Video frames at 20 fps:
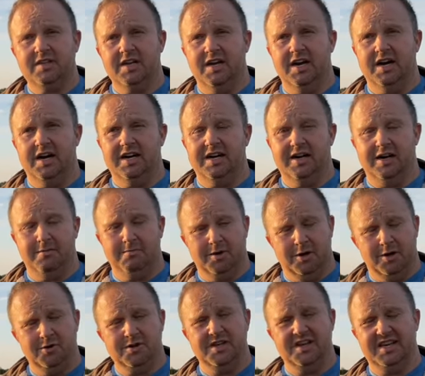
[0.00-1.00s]

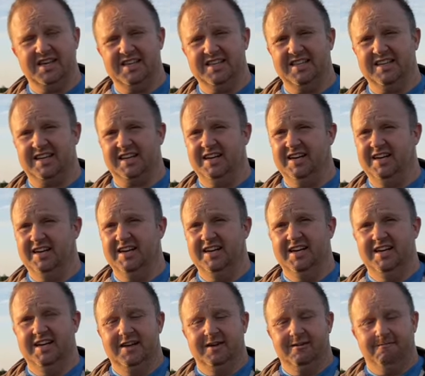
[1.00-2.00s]
ammonia in the gut
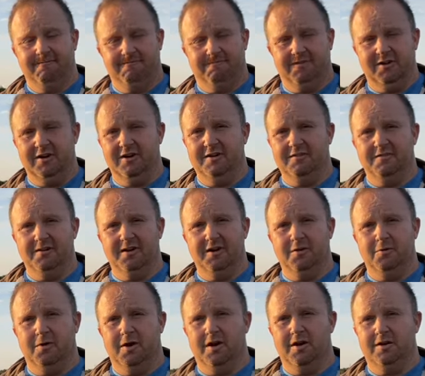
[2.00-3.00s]
very, very
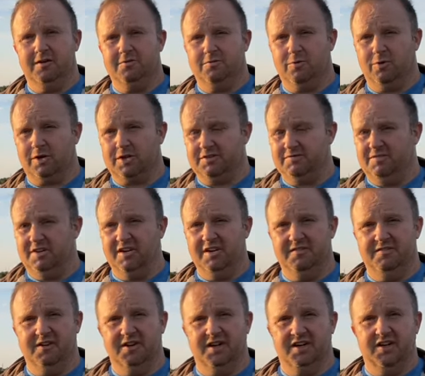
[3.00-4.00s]
well, works very,
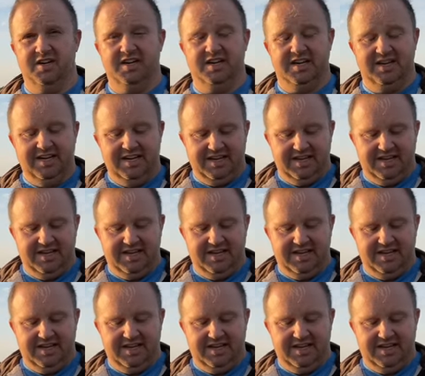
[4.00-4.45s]
very good.